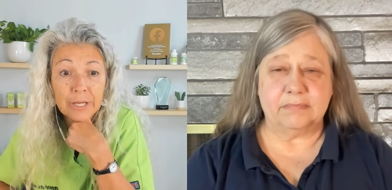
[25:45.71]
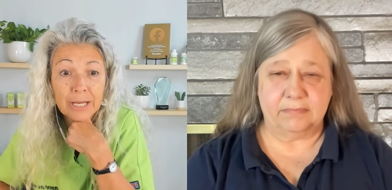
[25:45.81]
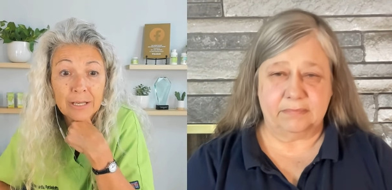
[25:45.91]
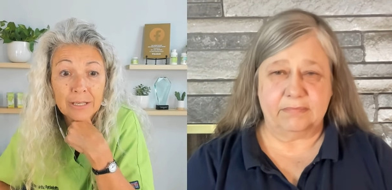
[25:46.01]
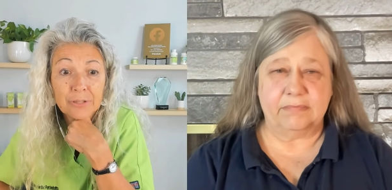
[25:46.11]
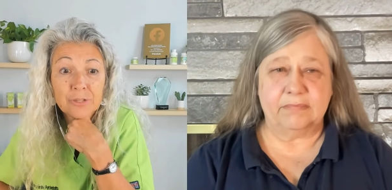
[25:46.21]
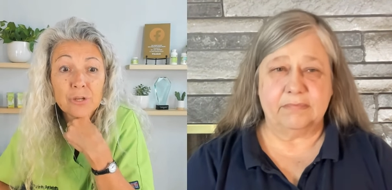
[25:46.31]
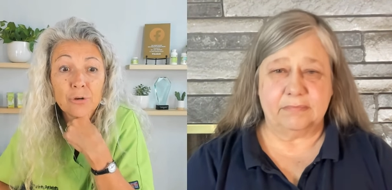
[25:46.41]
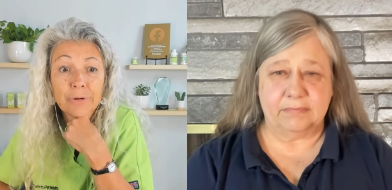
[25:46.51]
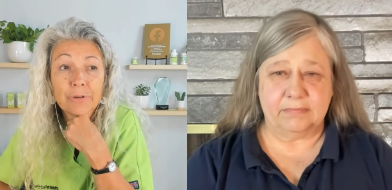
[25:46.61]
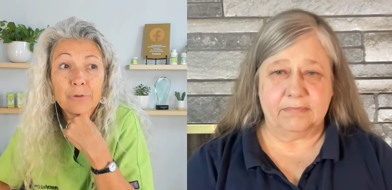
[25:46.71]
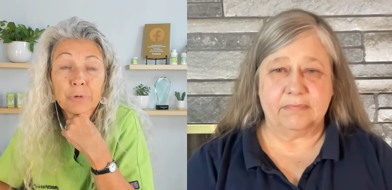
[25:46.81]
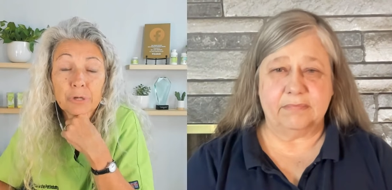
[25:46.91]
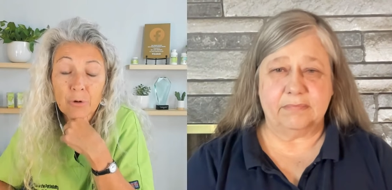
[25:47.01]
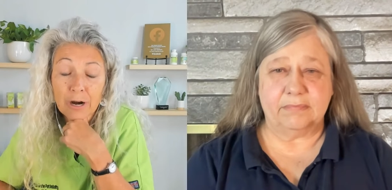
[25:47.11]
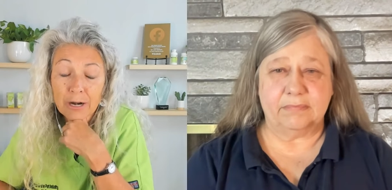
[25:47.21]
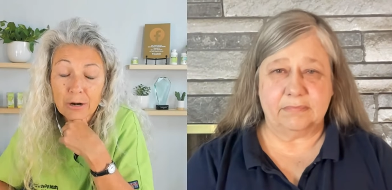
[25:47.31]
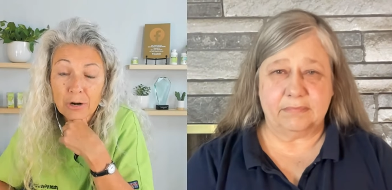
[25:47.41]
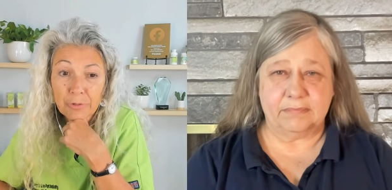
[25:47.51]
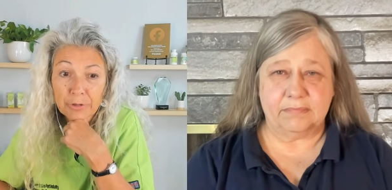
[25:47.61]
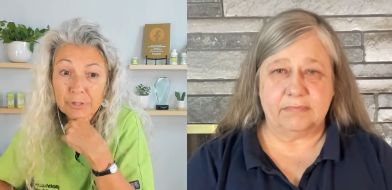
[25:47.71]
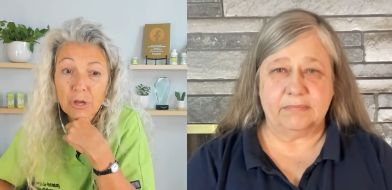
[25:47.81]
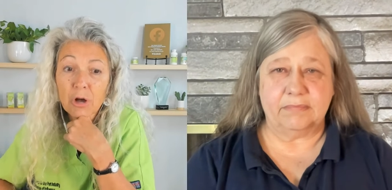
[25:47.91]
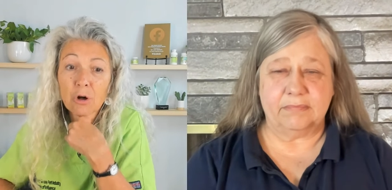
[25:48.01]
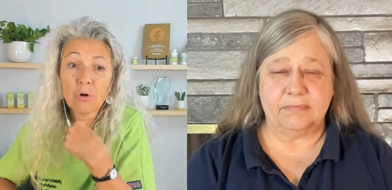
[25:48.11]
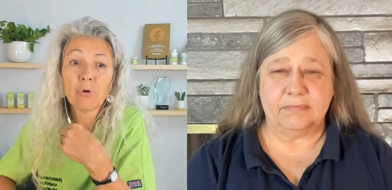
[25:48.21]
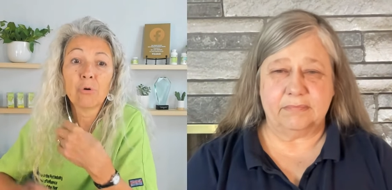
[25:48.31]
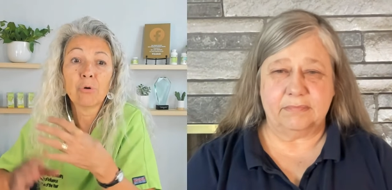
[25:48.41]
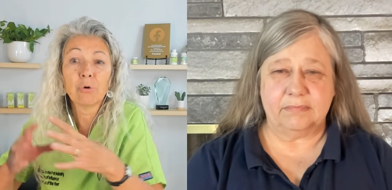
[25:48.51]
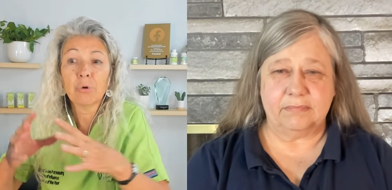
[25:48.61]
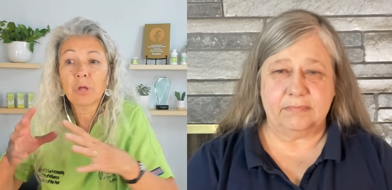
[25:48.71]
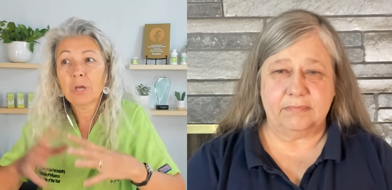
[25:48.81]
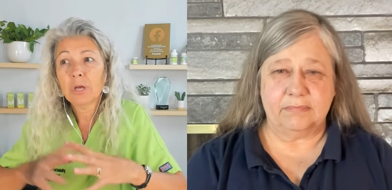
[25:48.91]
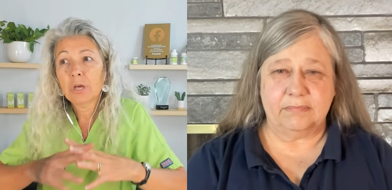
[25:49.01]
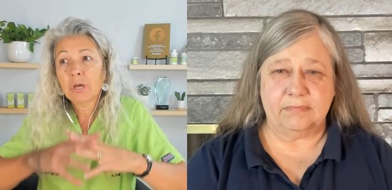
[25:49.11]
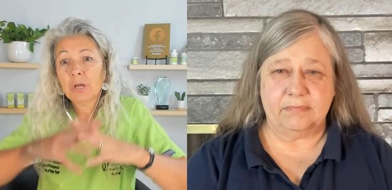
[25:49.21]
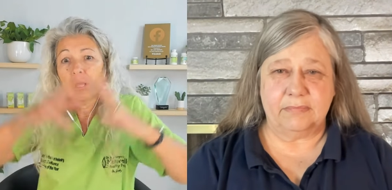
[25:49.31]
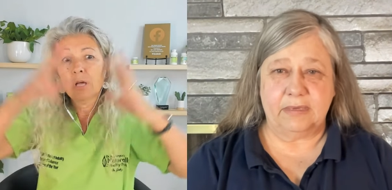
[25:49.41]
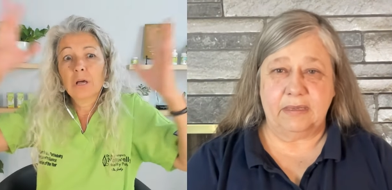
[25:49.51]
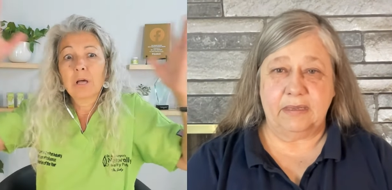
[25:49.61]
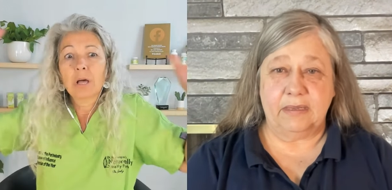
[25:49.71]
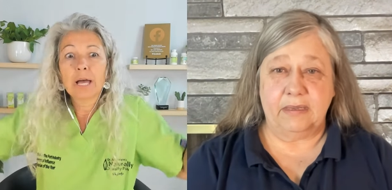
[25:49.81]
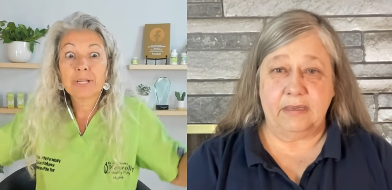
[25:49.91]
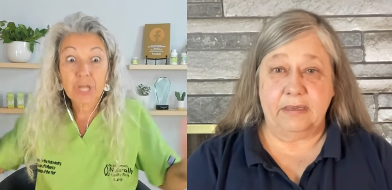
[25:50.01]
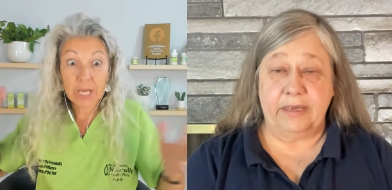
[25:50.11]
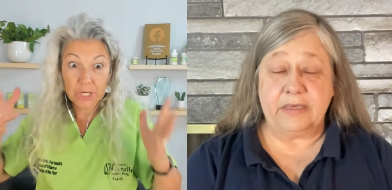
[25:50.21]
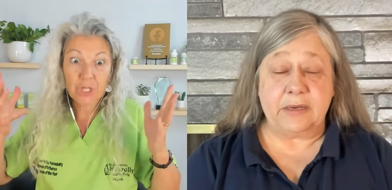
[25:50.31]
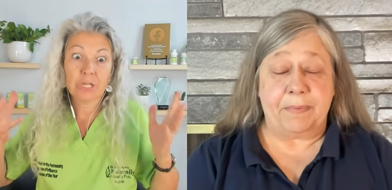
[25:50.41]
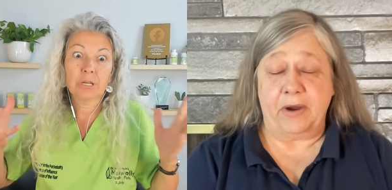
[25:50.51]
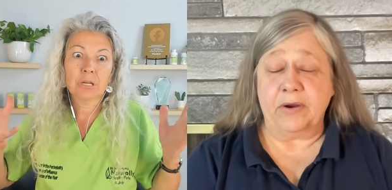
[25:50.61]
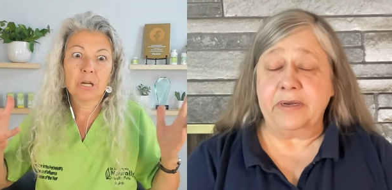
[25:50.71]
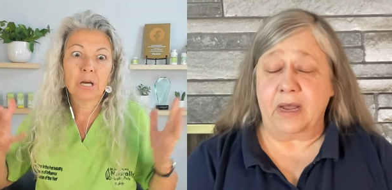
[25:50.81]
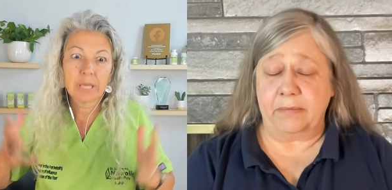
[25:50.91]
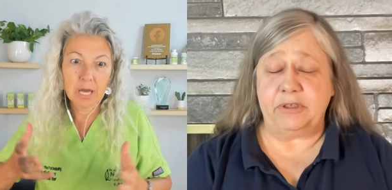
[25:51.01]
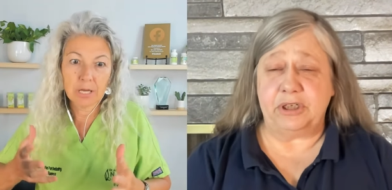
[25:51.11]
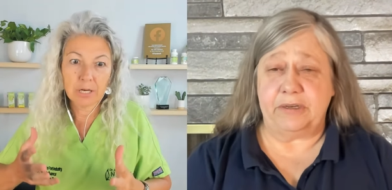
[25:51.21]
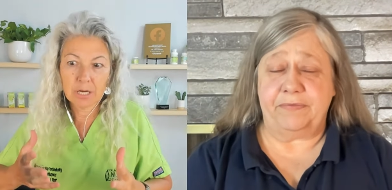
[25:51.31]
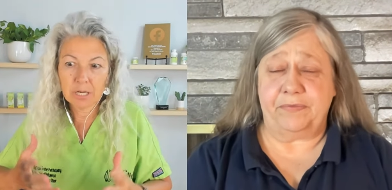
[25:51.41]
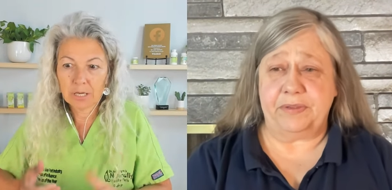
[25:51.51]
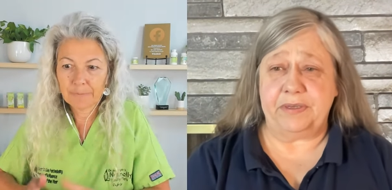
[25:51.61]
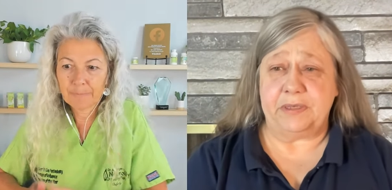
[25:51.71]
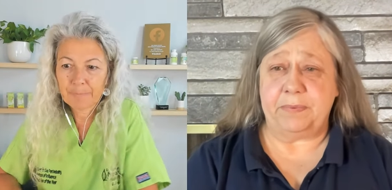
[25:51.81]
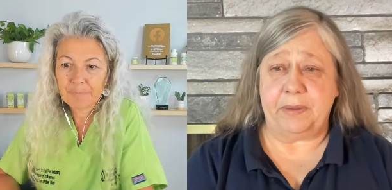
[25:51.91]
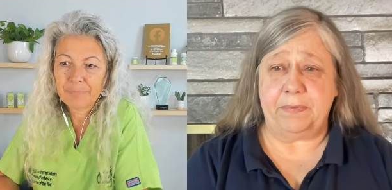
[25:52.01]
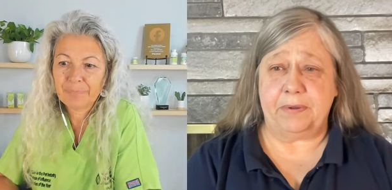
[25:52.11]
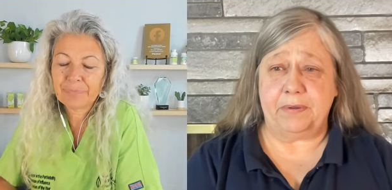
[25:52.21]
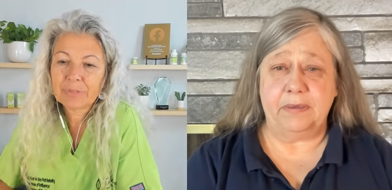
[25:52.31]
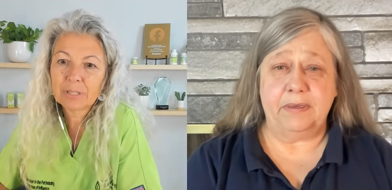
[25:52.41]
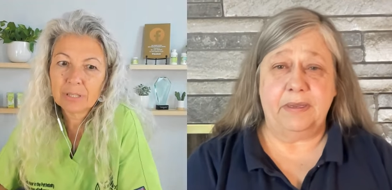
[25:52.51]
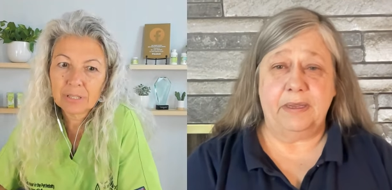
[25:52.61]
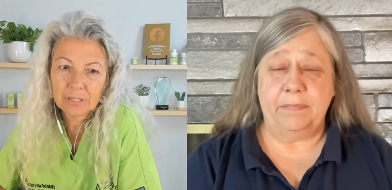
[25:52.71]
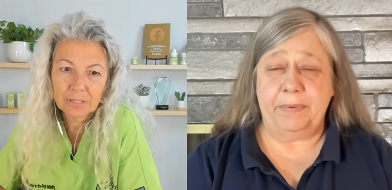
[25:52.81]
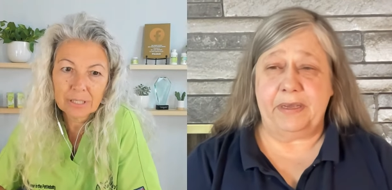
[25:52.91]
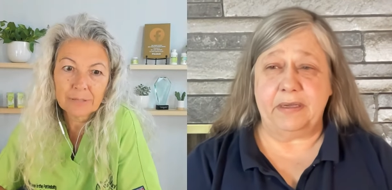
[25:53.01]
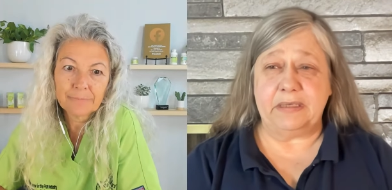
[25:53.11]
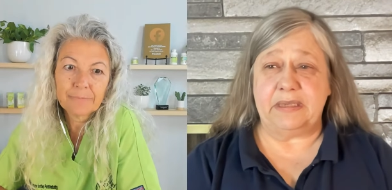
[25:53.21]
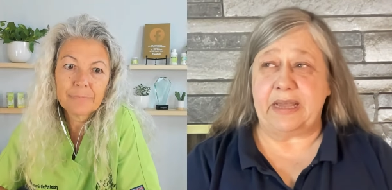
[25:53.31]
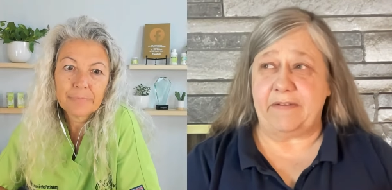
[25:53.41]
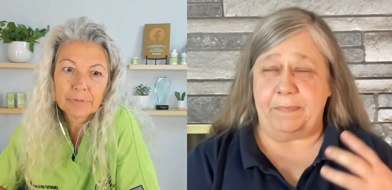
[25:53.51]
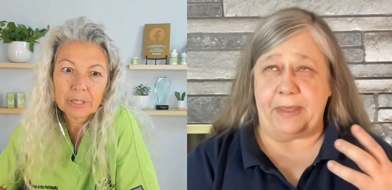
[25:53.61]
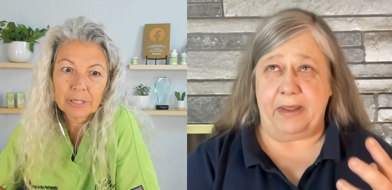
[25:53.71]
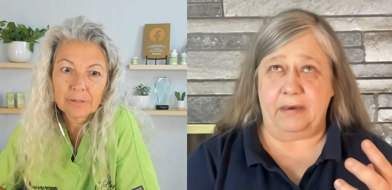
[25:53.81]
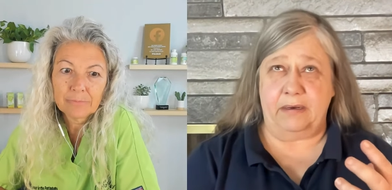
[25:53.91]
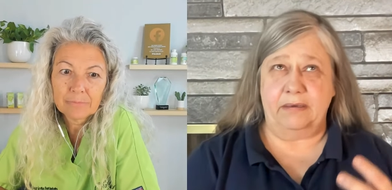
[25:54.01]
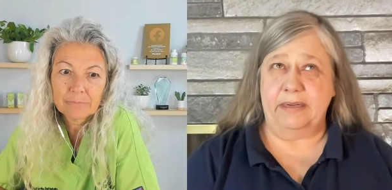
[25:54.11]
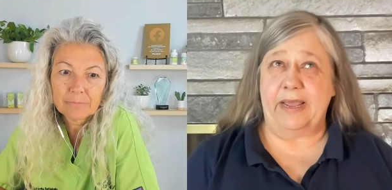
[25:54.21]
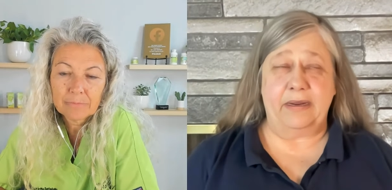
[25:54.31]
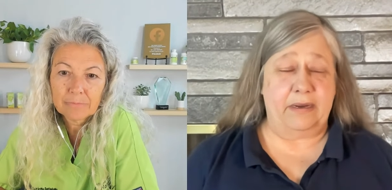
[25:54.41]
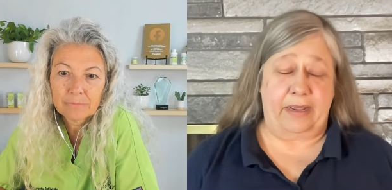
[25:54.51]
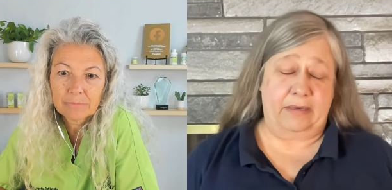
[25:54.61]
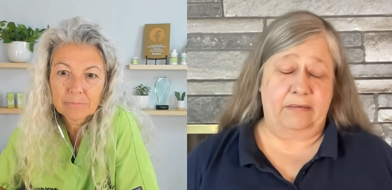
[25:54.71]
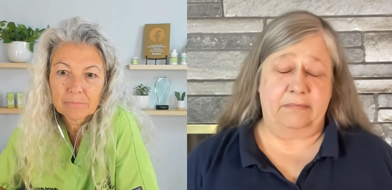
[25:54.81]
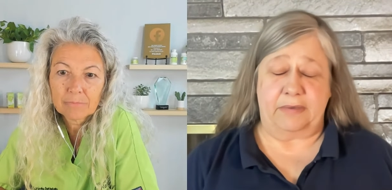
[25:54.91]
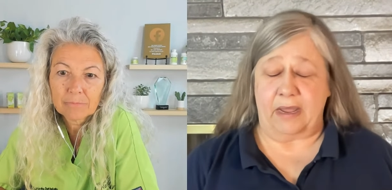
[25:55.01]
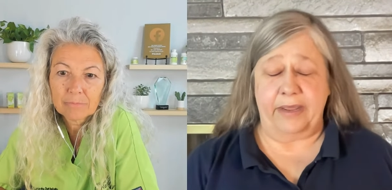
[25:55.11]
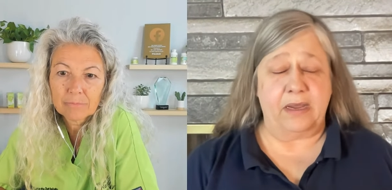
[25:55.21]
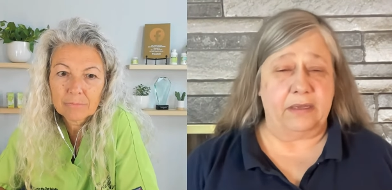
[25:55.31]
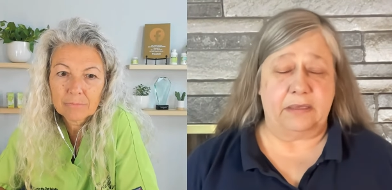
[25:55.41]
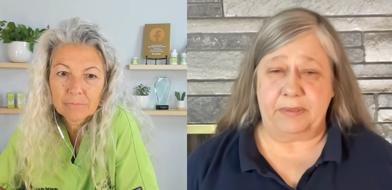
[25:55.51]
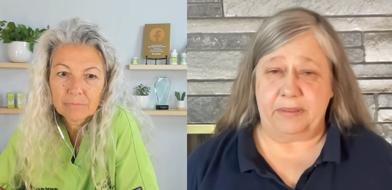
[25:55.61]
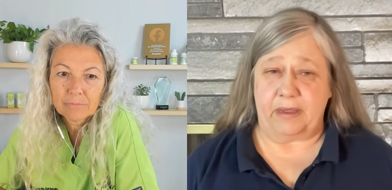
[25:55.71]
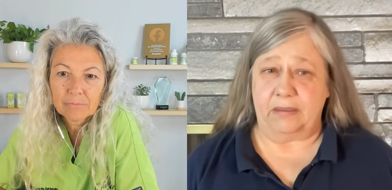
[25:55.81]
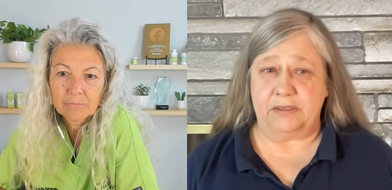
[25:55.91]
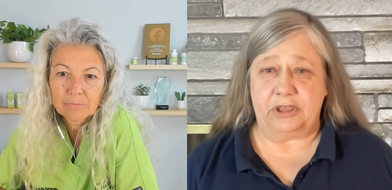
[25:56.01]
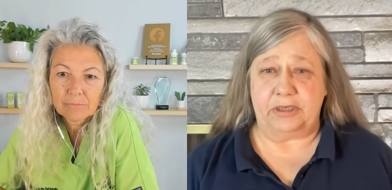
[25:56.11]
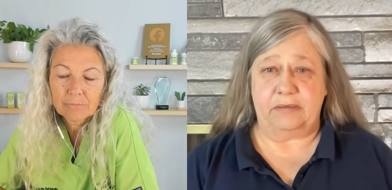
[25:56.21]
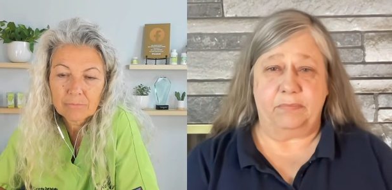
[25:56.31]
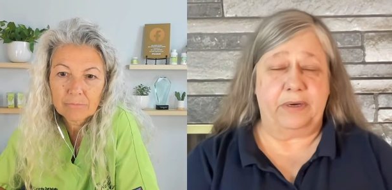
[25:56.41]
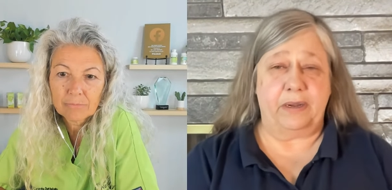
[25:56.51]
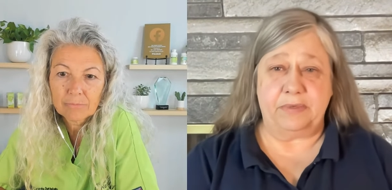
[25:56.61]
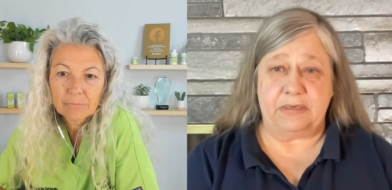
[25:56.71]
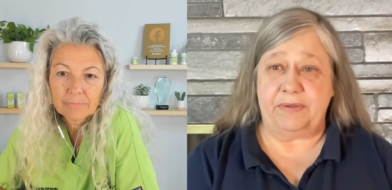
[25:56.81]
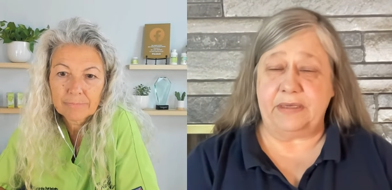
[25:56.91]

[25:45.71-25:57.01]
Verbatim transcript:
Speaker 1: that it's going to require this whole education. It's a paradigm again. shift for
Speaker 2: these people because yeah. they've been yeah. and and I got the mythology when I was in vet